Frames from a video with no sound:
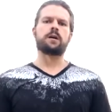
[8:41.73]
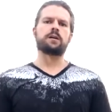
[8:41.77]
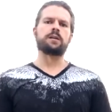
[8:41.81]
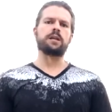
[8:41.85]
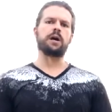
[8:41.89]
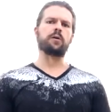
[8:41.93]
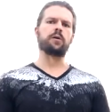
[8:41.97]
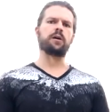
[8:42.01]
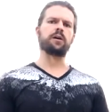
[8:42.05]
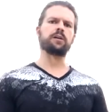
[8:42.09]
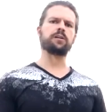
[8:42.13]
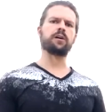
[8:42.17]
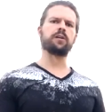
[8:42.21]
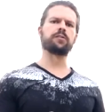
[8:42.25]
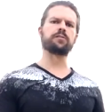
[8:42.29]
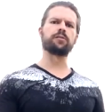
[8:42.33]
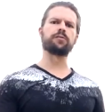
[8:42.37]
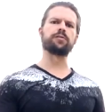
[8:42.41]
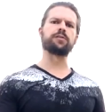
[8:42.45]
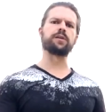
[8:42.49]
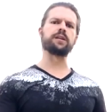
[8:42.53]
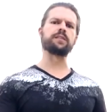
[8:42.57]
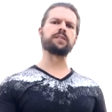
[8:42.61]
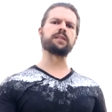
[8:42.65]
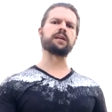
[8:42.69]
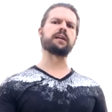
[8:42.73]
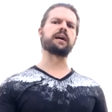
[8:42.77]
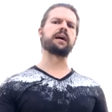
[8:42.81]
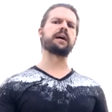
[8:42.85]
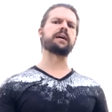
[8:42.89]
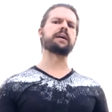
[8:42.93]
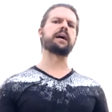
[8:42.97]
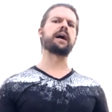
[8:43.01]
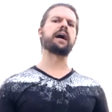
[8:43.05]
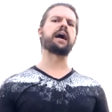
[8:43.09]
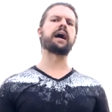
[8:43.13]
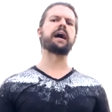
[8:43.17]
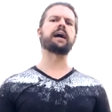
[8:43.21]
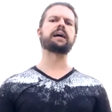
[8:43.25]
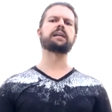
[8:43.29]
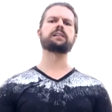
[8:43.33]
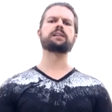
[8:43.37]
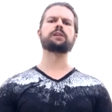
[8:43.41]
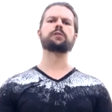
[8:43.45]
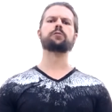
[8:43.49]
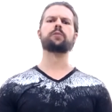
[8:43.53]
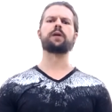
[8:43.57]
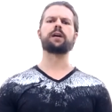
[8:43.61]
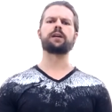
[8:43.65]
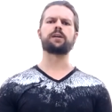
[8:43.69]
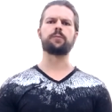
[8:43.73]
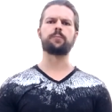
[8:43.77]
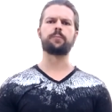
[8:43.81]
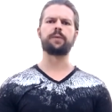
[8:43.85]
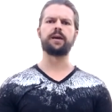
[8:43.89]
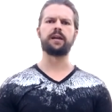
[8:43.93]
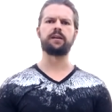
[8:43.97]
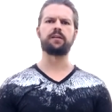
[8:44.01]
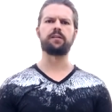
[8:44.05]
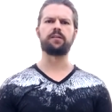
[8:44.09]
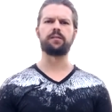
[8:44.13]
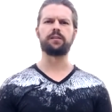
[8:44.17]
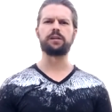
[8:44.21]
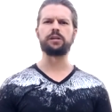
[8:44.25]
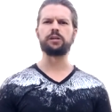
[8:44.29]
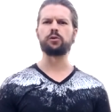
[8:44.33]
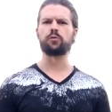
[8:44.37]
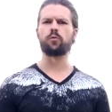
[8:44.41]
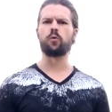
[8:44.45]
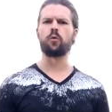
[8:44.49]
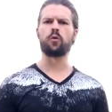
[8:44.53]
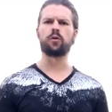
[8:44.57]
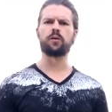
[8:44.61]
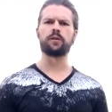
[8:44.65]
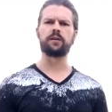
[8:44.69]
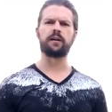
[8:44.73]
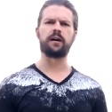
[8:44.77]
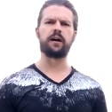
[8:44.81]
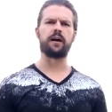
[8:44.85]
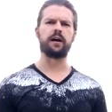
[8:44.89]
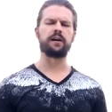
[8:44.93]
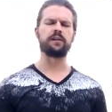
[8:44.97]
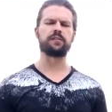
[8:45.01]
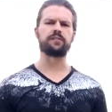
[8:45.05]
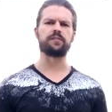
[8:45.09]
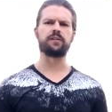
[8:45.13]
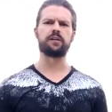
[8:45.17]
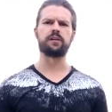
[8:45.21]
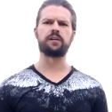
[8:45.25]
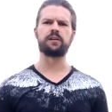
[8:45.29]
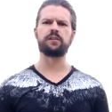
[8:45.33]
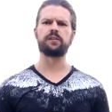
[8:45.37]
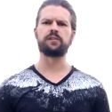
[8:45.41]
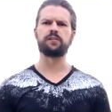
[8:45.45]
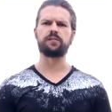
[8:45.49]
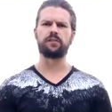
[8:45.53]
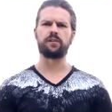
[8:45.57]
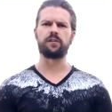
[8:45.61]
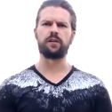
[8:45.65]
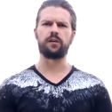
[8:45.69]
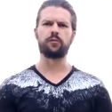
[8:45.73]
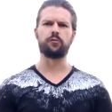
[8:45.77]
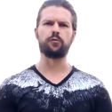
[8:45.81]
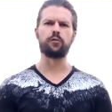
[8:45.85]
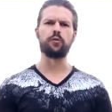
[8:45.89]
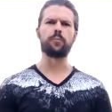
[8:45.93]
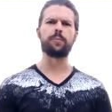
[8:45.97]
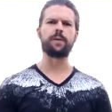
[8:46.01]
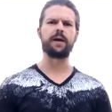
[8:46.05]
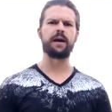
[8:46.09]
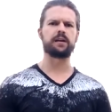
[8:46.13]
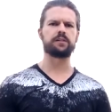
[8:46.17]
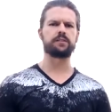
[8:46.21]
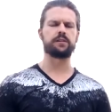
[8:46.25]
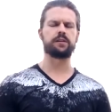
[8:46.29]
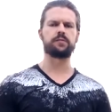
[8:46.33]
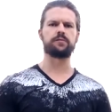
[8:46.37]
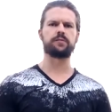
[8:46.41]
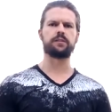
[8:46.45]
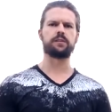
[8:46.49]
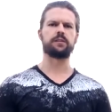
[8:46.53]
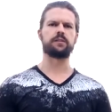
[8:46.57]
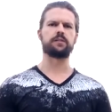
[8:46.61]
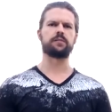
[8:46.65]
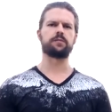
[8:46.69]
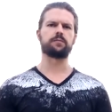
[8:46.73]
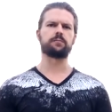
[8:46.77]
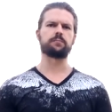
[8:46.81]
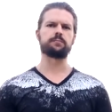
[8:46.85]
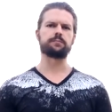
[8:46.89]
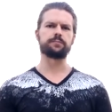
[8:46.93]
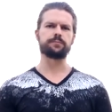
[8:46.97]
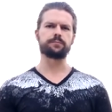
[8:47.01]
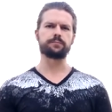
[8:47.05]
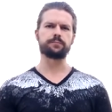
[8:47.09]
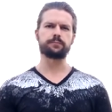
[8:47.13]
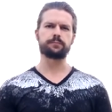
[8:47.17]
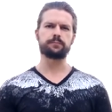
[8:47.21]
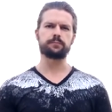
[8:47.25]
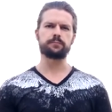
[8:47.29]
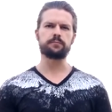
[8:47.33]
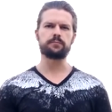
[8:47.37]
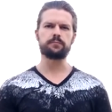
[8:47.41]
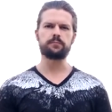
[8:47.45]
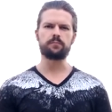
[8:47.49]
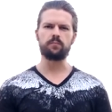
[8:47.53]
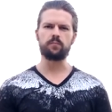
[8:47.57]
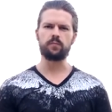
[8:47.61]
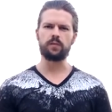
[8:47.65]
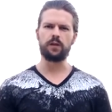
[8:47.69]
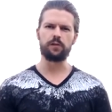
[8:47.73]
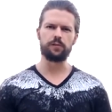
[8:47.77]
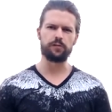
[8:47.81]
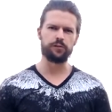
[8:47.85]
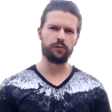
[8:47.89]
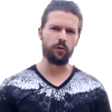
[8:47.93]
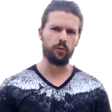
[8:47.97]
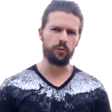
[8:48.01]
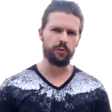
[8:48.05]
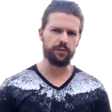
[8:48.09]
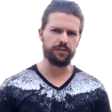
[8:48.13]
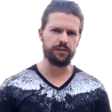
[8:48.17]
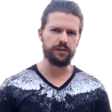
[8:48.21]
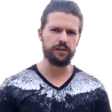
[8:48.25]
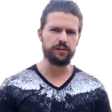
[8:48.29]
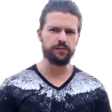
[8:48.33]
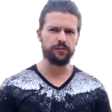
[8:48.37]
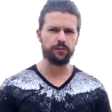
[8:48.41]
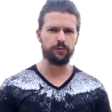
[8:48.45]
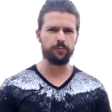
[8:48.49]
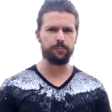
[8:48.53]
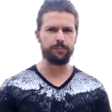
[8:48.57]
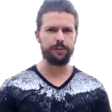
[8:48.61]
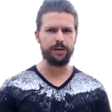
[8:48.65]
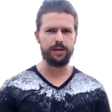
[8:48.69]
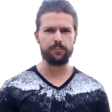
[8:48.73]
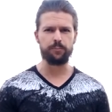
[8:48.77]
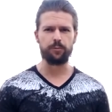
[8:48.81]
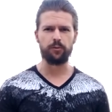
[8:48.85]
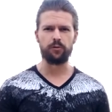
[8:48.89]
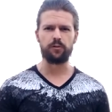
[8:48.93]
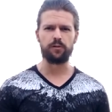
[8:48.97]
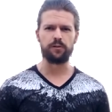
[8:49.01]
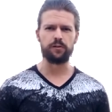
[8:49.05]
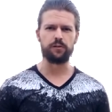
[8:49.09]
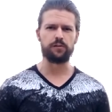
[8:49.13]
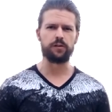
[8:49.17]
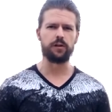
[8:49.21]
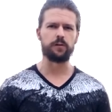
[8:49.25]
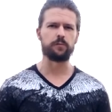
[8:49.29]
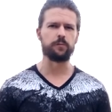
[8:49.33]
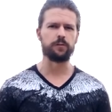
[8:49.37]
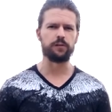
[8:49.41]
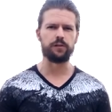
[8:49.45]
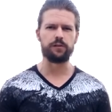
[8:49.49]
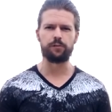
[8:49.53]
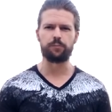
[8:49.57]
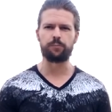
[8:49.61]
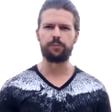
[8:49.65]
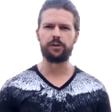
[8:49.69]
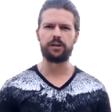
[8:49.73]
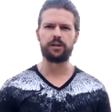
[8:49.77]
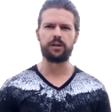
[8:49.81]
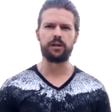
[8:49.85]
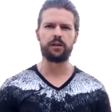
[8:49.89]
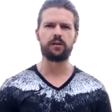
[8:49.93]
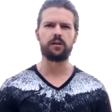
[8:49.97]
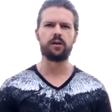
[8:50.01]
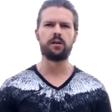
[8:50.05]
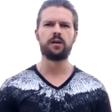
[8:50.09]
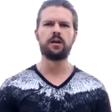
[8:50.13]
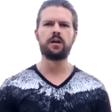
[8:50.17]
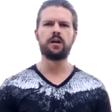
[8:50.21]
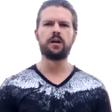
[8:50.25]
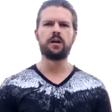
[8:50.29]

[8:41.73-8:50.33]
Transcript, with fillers: Now, another thing that I highly recommend that you organize is group activities. So these are people, generally speaking,